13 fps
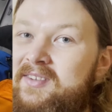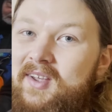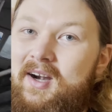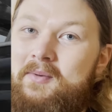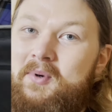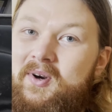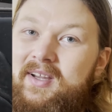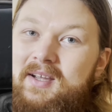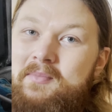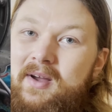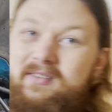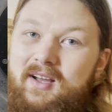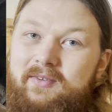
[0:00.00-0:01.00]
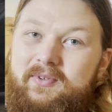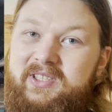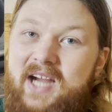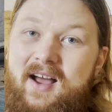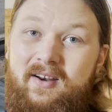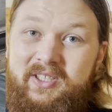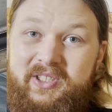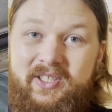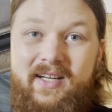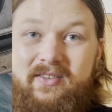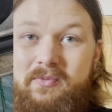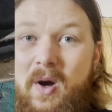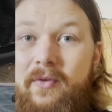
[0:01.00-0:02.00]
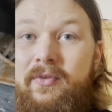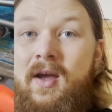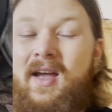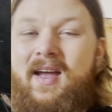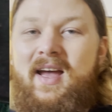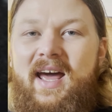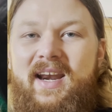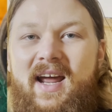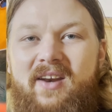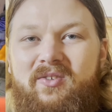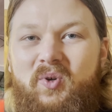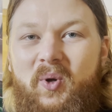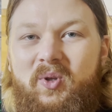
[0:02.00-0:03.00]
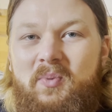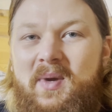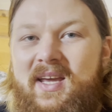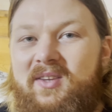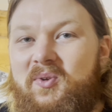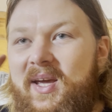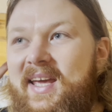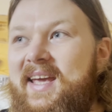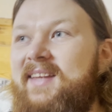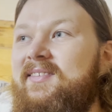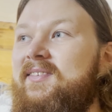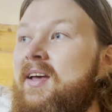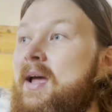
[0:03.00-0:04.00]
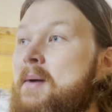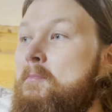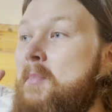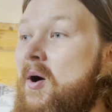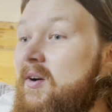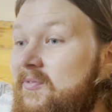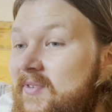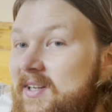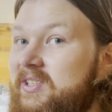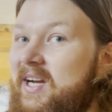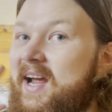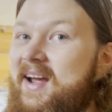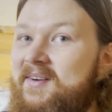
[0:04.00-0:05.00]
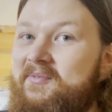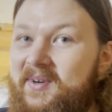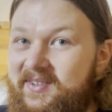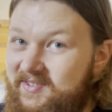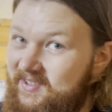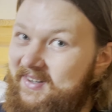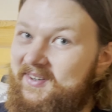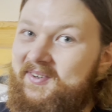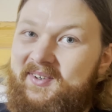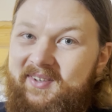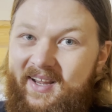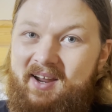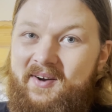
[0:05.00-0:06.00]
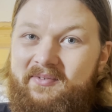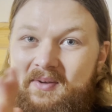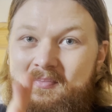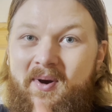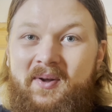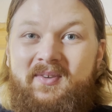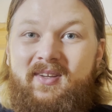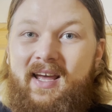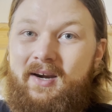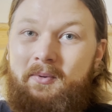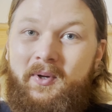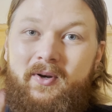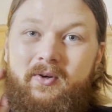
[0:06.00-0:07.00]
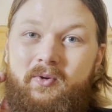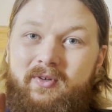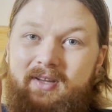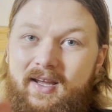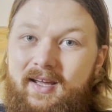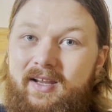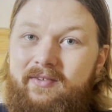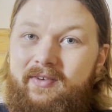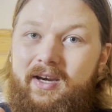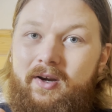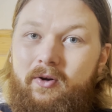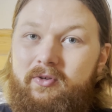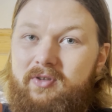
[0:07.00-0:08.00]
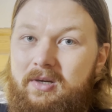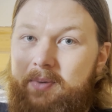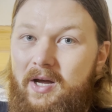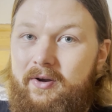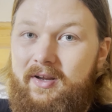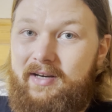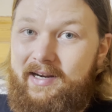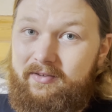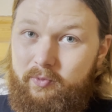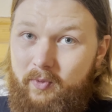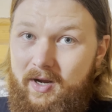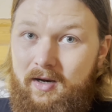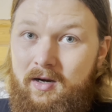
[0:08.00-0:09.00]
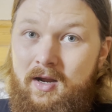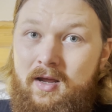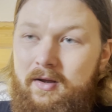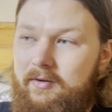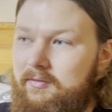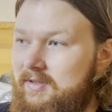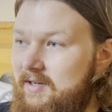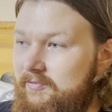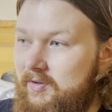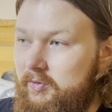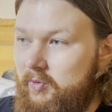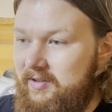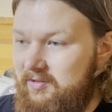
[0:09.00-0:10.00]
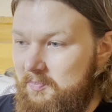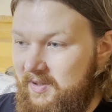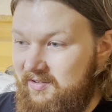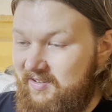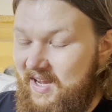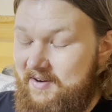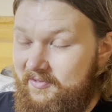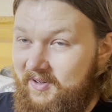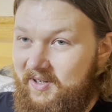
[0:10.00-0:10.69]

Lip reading: that I'm going to give myself a challenge next month, and that is going to be to eat monkfish every single day of the month, and I'm going to do daily videos about it as well. Different recipes every